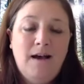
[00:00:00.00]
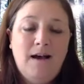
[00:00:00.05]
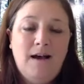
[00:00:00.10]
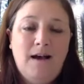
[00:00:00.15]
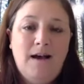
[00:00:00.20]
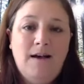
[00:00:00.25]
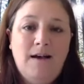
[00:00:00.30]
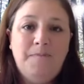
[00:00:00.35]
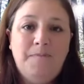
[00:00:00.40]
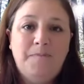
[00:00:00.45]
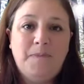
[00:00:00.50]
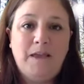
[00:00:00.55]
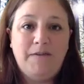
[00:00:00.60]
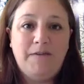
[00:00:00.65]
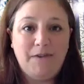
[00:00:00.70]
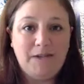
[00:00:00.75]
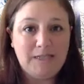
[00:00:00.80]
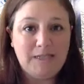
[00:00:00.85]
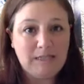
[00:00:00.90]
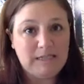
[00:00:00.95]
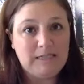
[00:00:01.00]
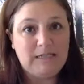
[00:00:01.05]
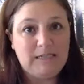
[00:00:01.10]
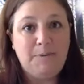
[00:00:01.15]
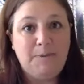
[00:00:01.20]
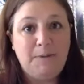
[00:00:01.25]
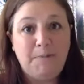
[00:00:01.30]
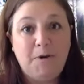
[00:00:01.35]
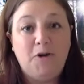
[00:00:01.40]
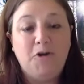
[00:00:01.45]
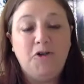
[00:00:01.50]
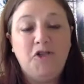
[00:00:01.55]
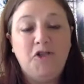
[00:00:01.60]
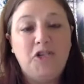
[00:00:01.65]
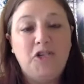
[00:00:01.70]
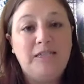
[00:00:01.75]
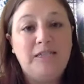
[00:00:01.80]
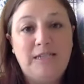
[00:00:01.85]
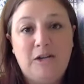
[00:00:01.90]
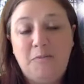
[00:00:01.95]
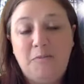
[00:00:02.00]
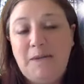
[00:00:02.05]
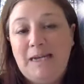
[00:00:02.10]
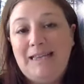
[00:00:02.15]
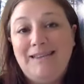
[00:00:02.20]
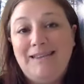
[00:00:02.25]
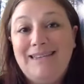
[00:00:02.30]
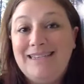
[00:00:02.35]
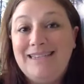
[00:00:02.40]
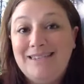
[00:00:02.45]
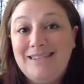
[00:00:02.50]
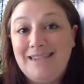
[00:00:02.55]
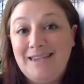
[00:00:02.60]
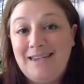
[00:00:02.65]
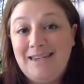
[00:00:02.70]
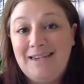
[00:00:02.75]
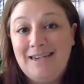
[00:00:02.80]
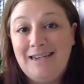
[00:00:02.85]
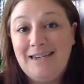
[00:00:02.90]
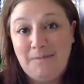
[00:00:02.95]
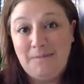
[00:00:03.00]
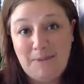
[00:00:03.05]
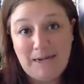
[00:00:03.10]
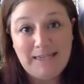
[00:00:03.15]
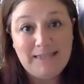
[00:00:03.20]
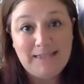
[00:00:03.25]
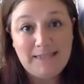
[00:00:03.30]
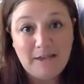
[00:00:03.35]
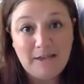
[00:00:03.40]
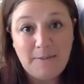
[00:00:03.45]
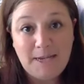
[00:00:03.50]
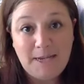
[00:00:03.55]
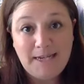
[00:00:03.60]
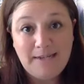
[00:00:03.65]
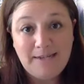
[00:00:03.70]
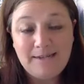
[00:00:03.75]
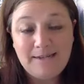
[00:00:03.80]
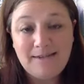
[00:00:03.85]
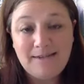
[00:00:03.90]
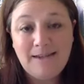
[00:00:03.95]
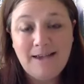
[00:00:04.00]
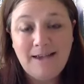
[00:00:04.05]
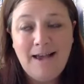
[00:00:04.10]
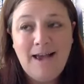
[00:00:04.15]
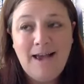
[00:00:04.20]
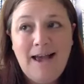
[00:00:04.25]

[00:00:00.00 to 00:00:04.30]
If it's to be purchased, it'll be listed in my syllabus,